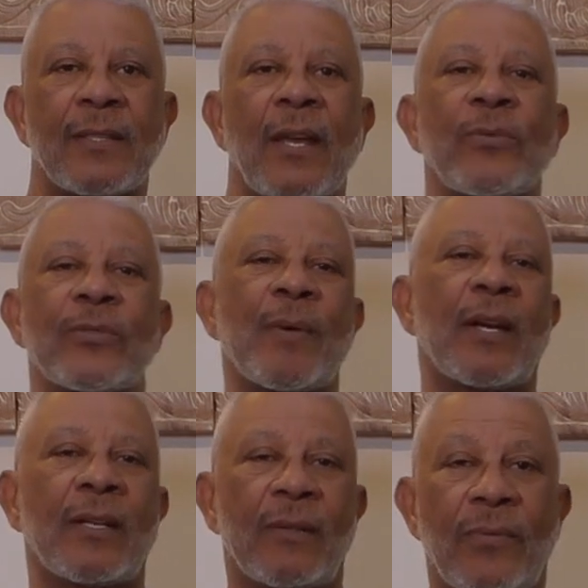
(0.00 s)
That was
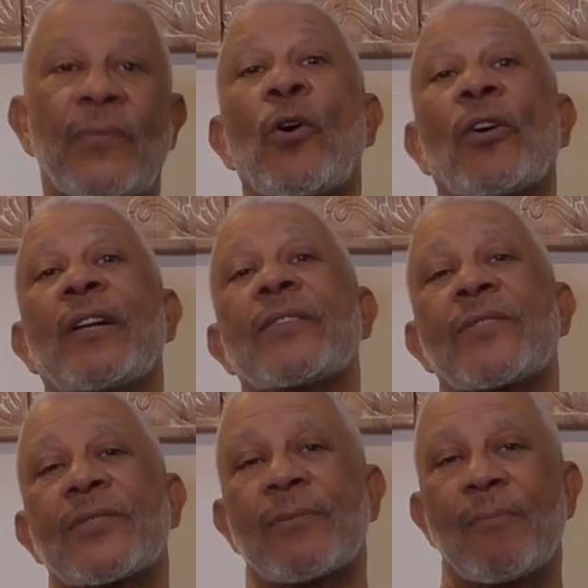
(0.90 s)
my
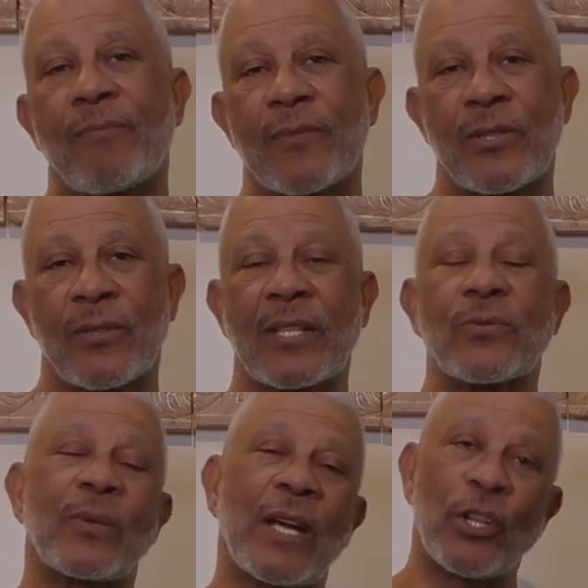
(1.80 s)
forest. So
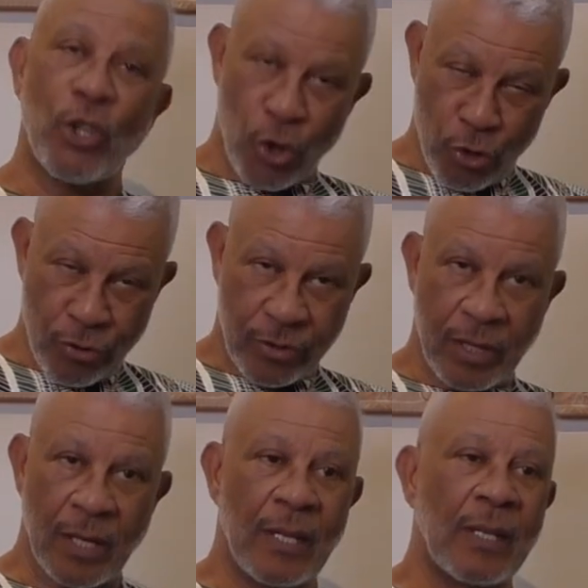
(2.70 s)
that's where I learned
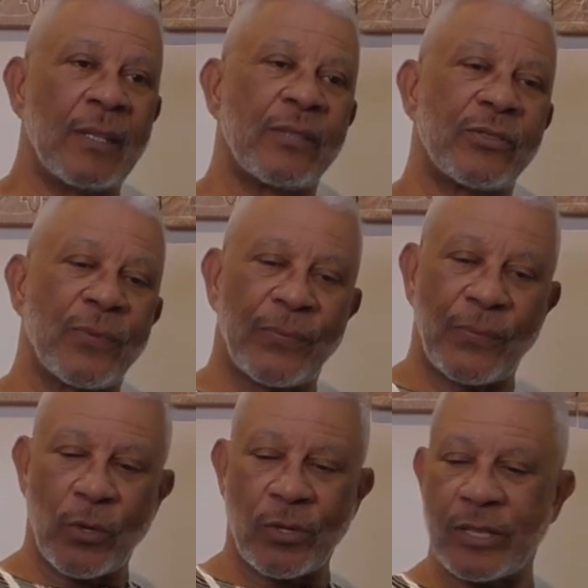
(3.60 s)
to
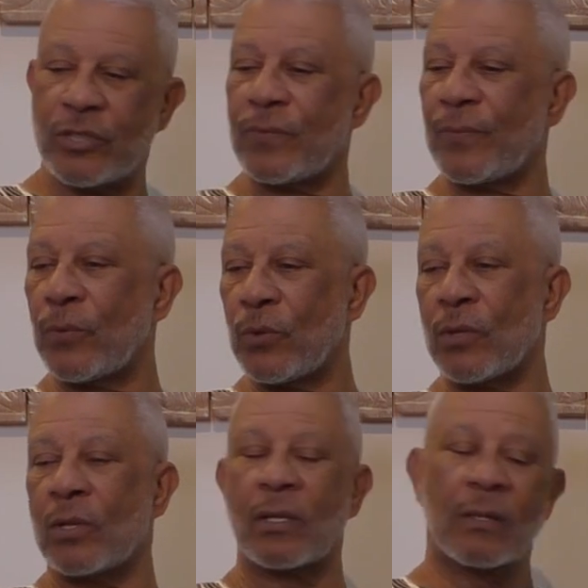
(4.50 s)
forage
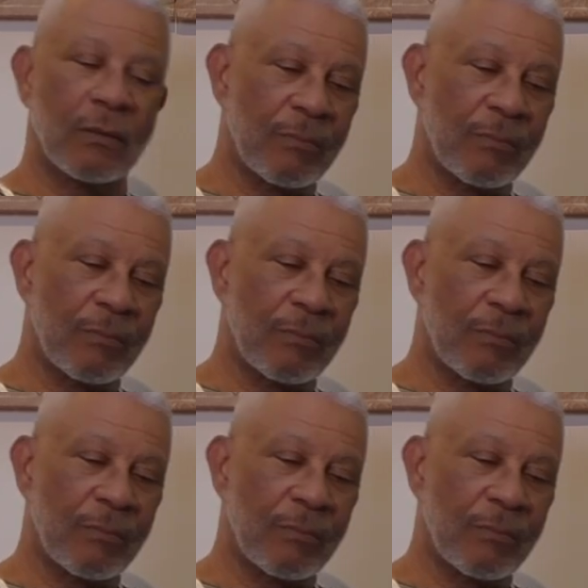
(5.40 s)
for